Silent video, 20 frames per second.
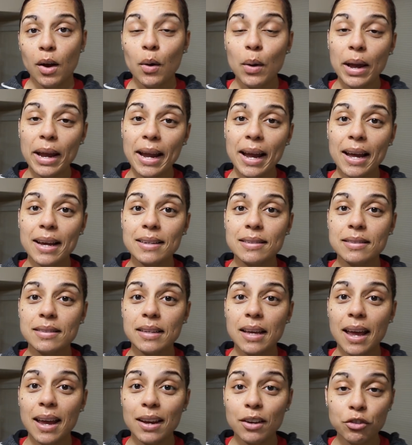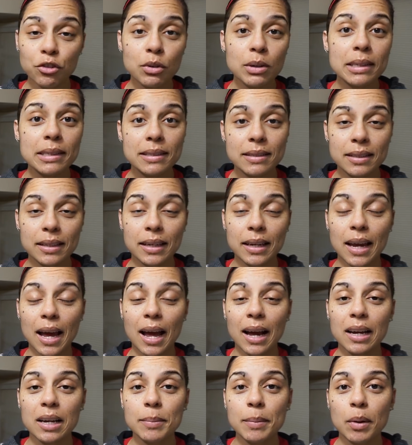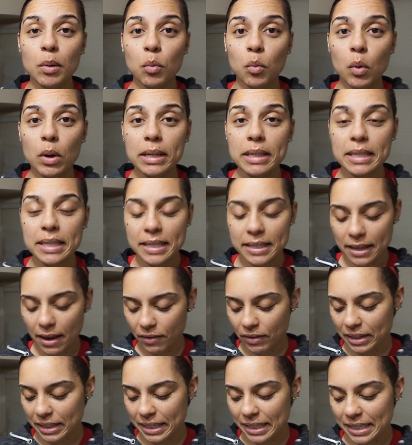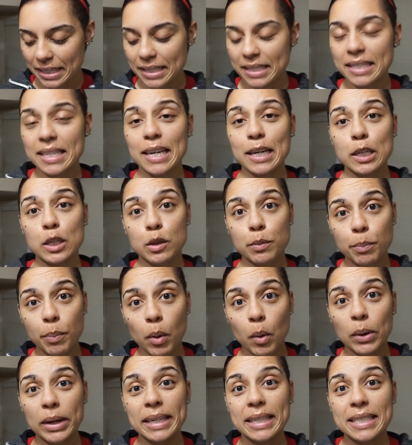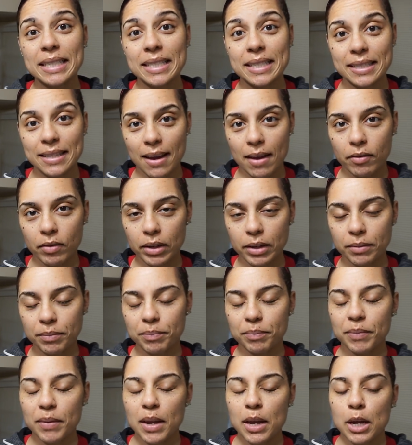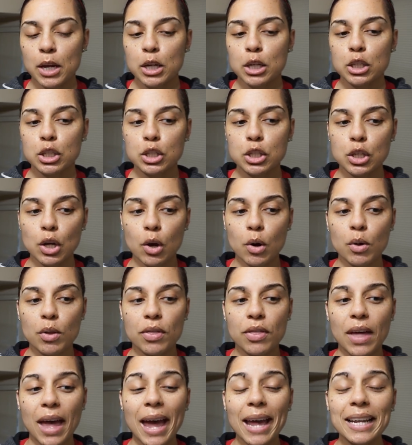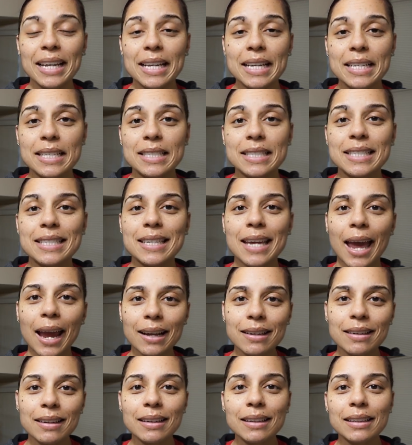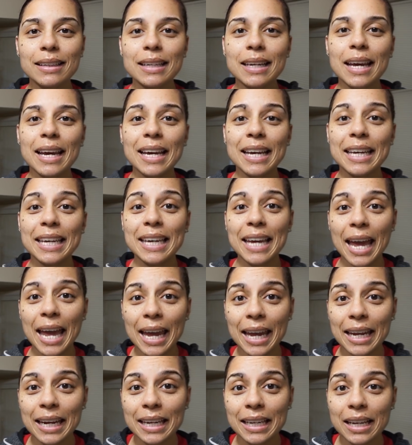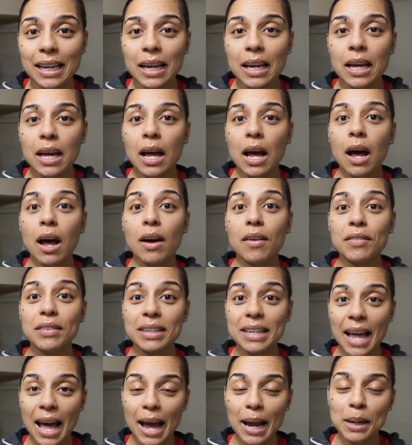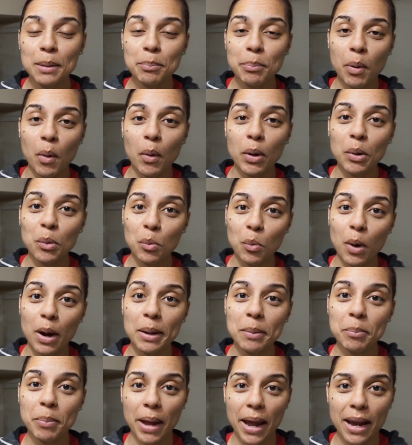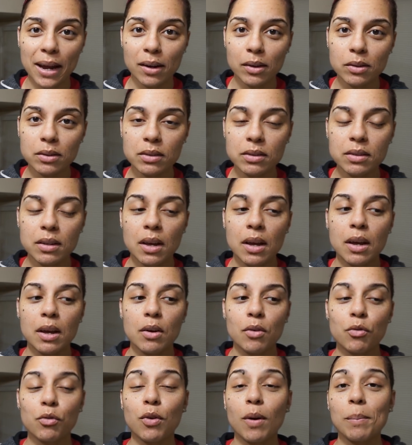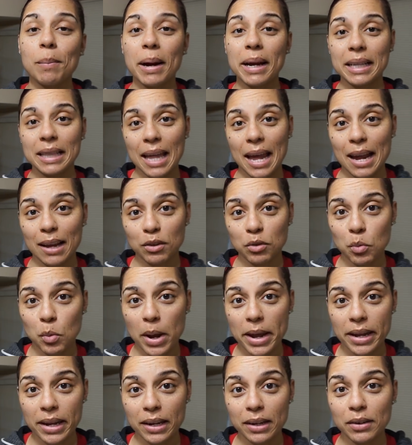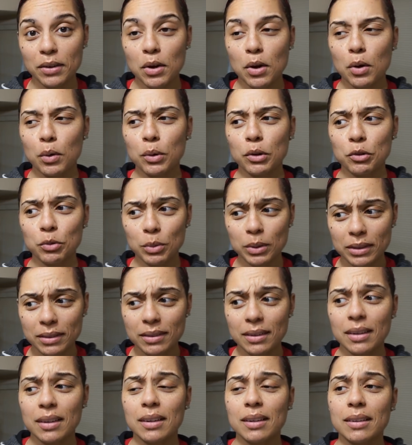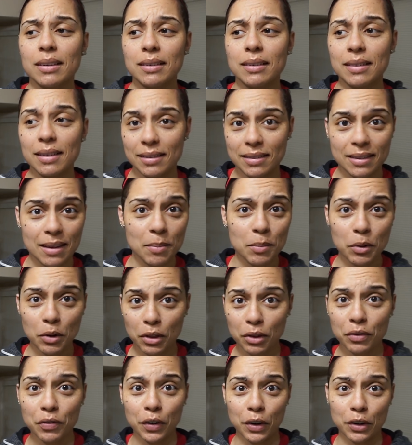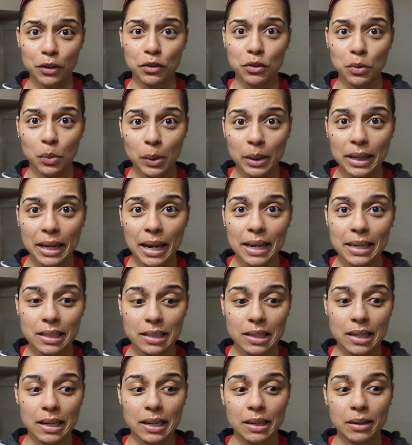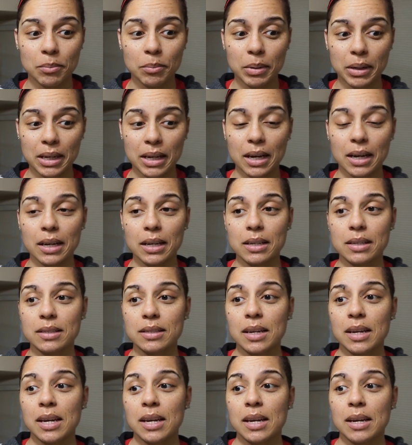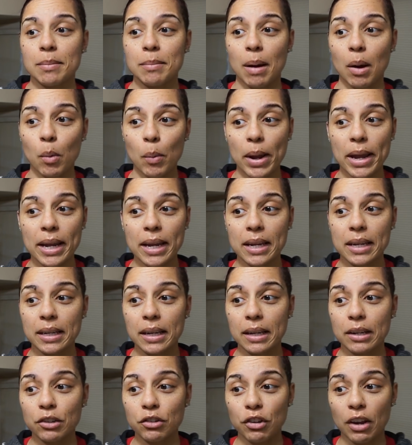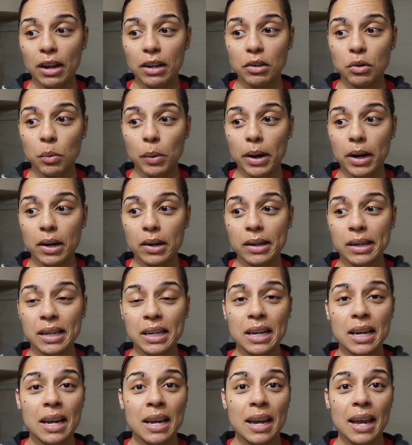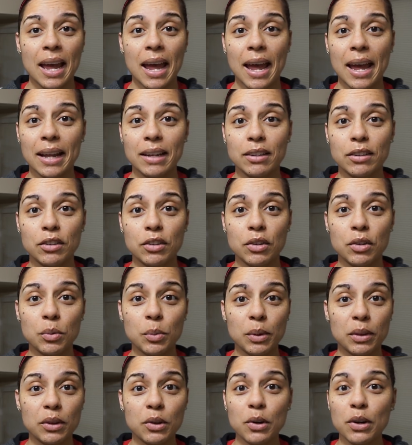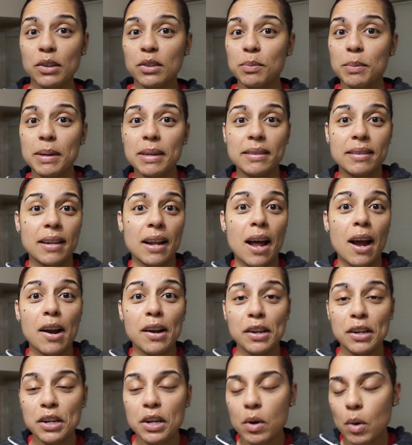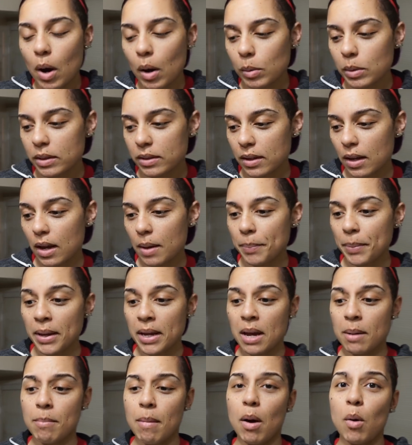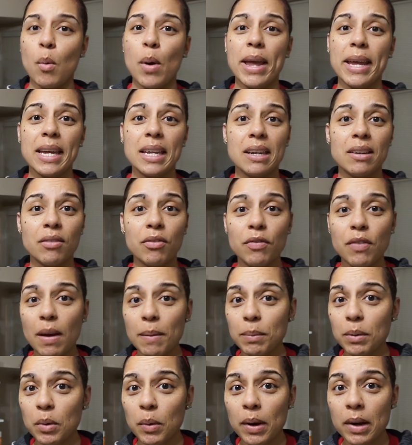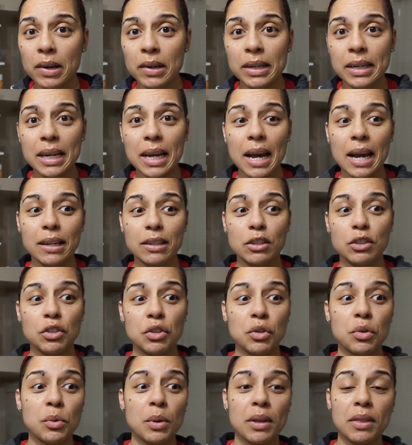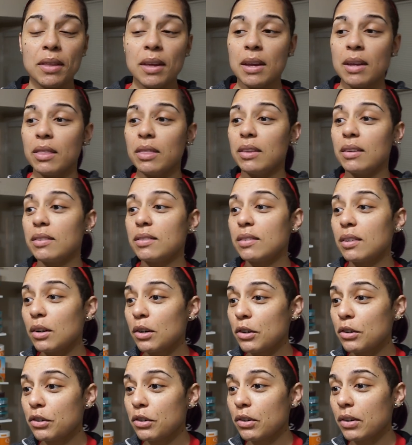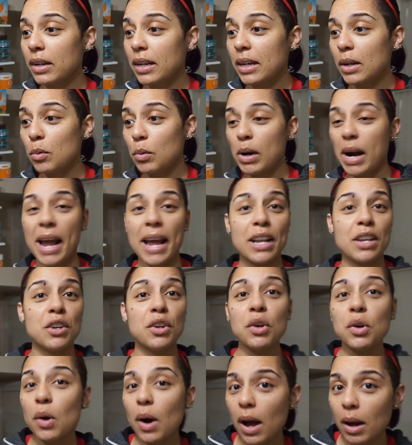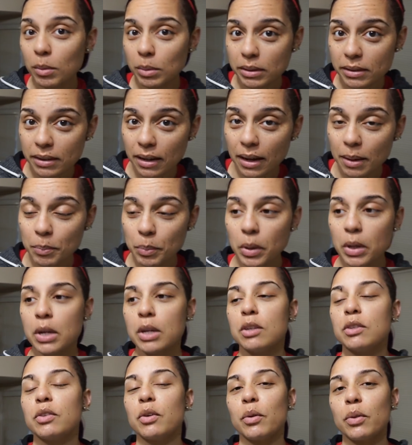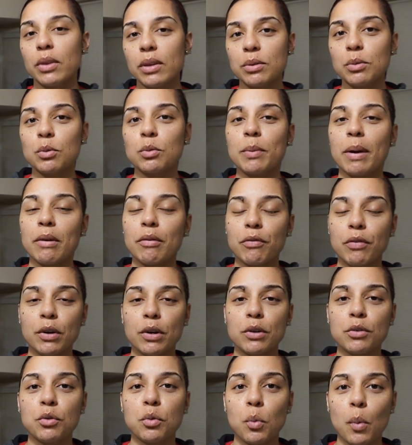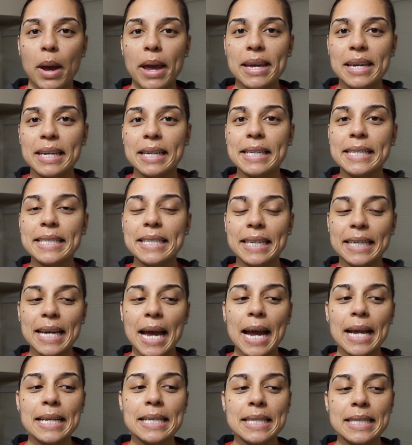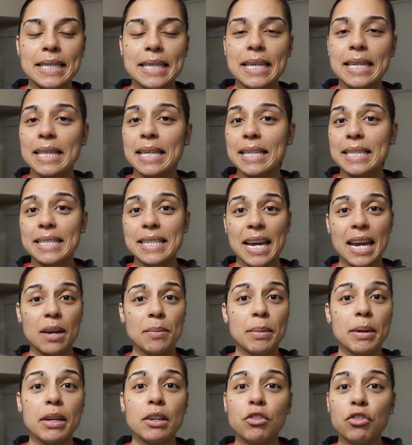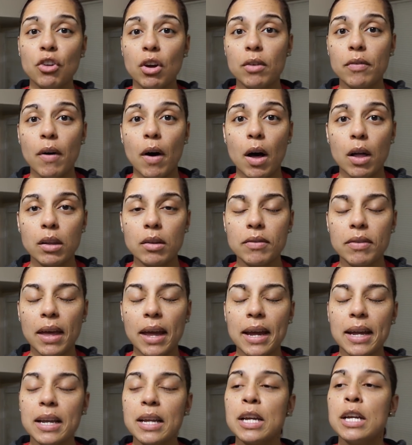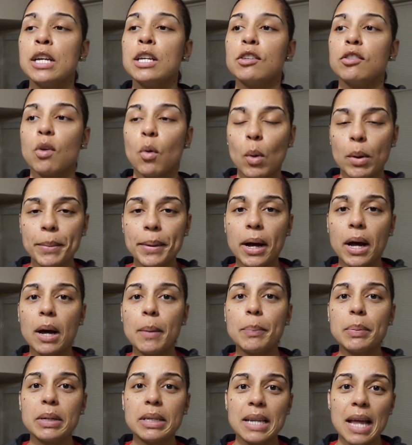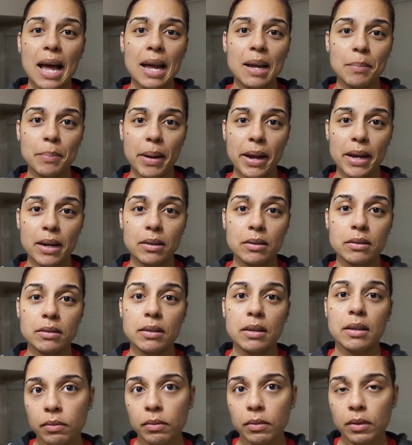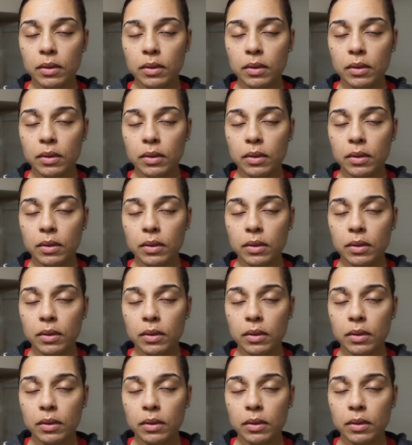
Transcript: Okay guys, as you can see, I'm at one seventy-six point seven. So that is technically a gain of nine point one pounds from my last weigh-in, which was December the first, twenty eighteen, because my weigh-in in January had to do with Christmas and I already knew I was up. My weigh-in in February had to do with the surgery where I knew I was up. So this was my first weigh-in to kind of see the damage of all of that. So I'm up nine pounds.